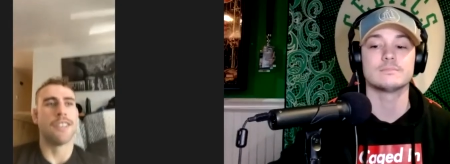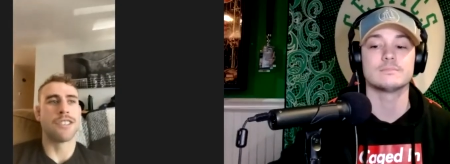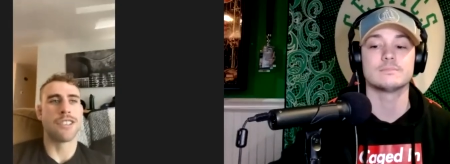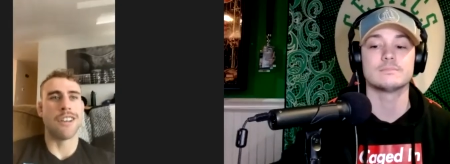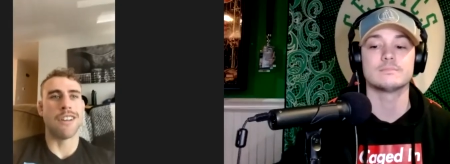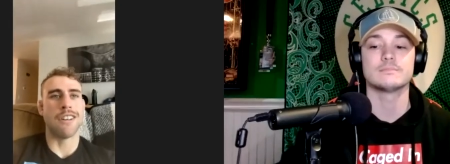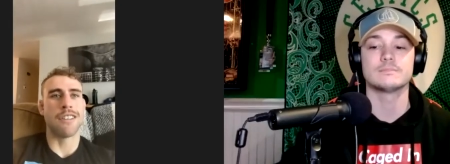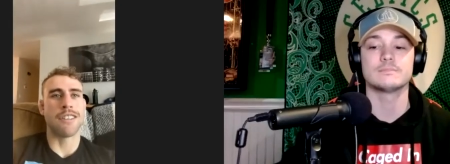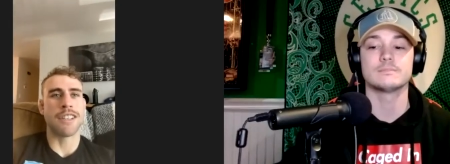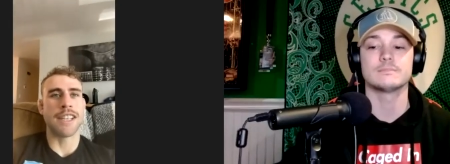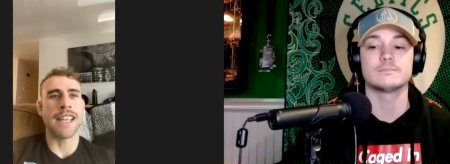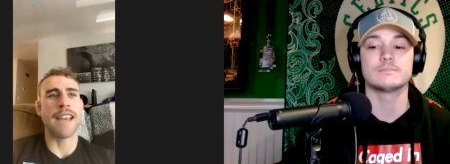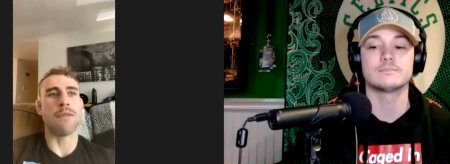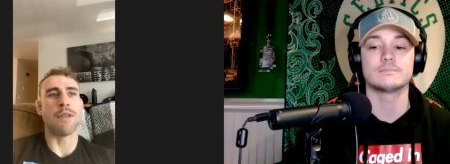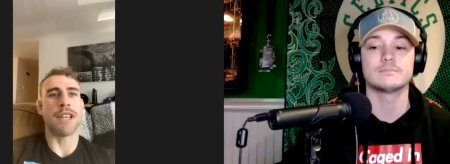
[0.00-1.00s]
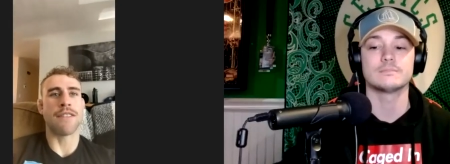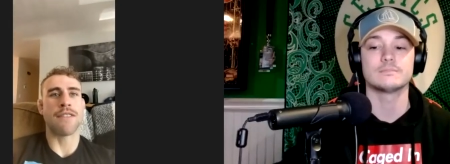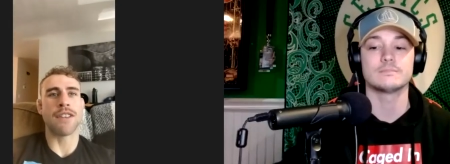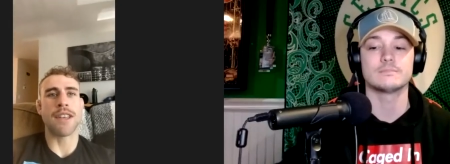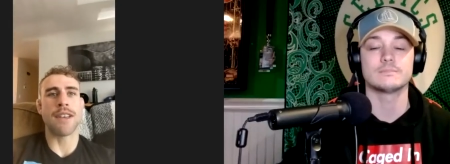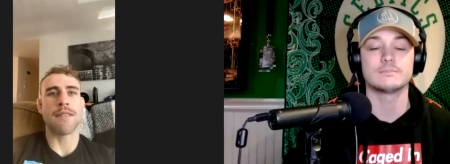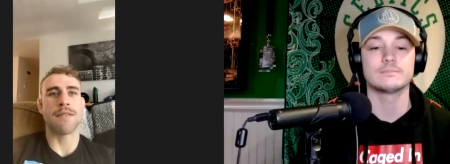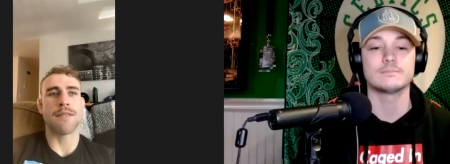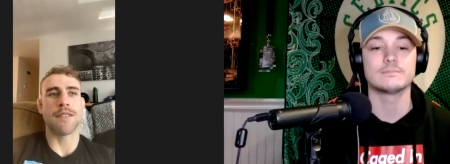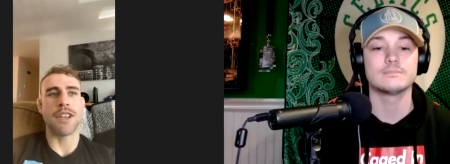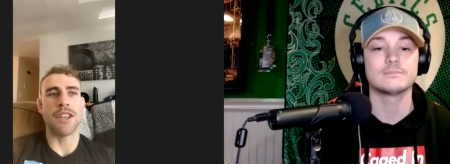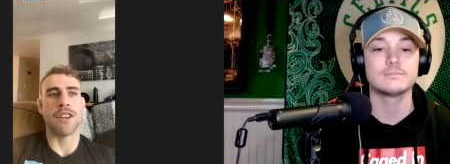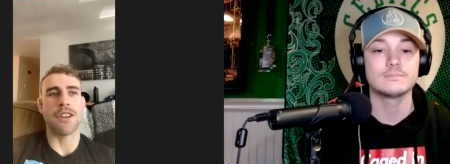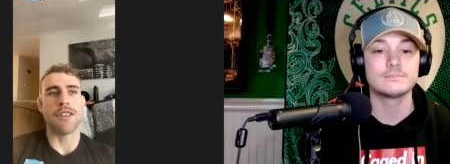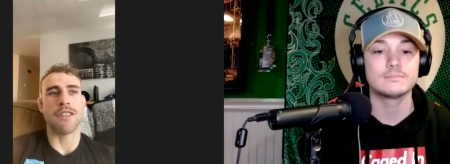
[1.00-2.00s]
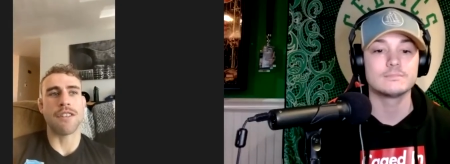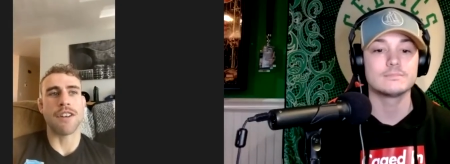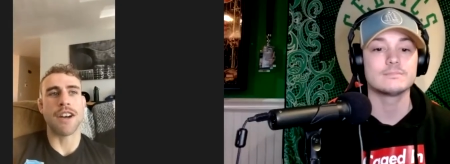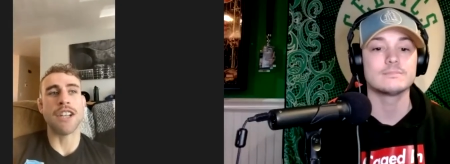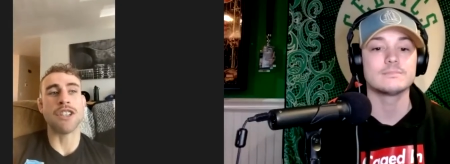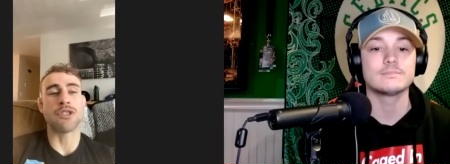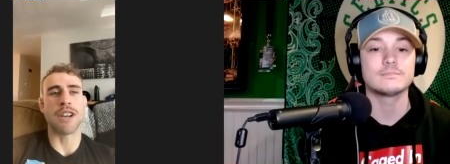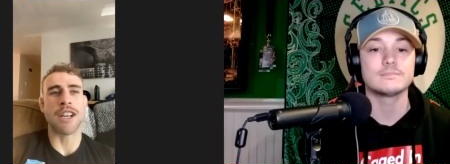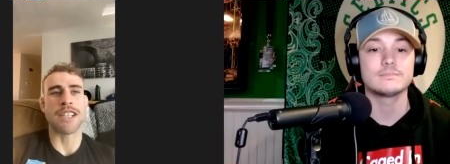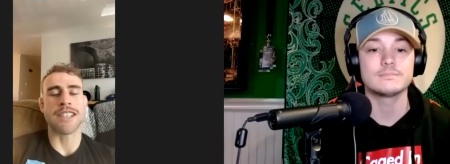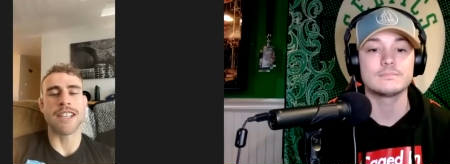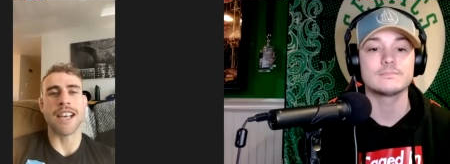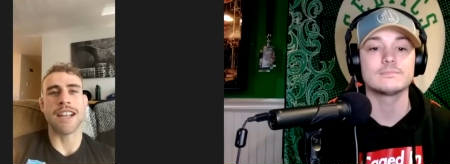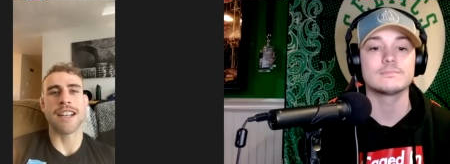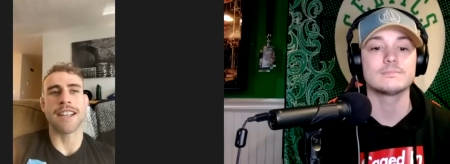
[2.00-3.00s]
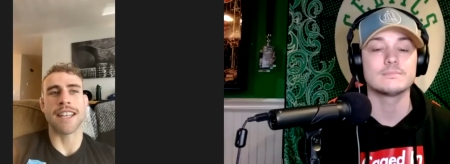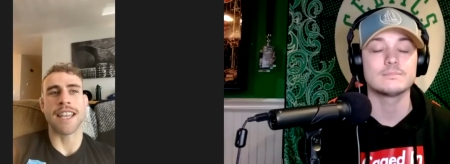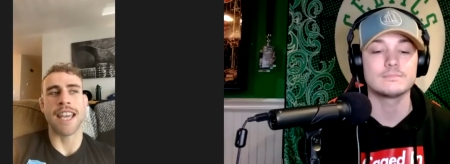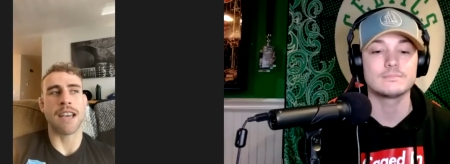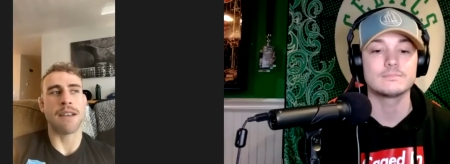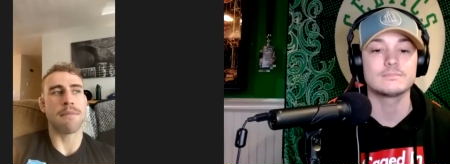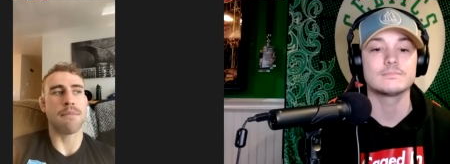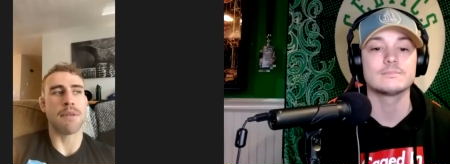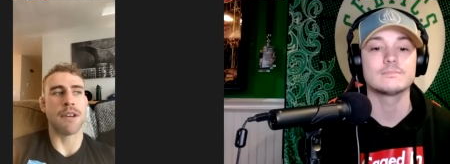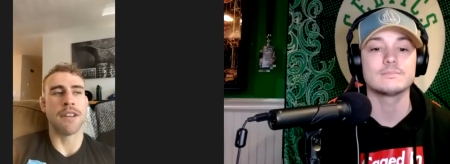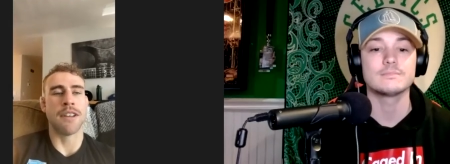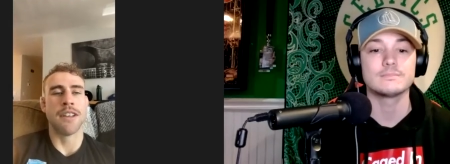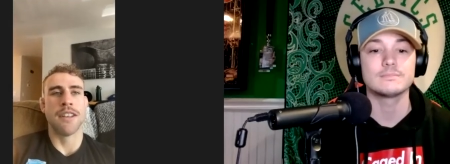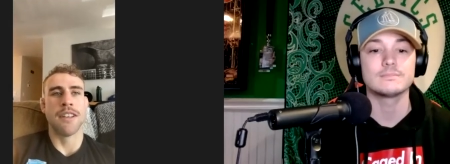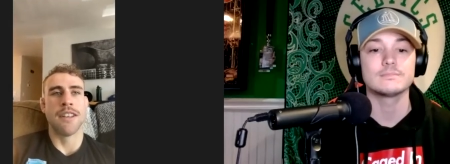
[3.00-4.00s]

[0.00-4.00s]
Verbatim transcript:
Speaker 1: So yeah, we definitely have, you know, addressed that in camp, but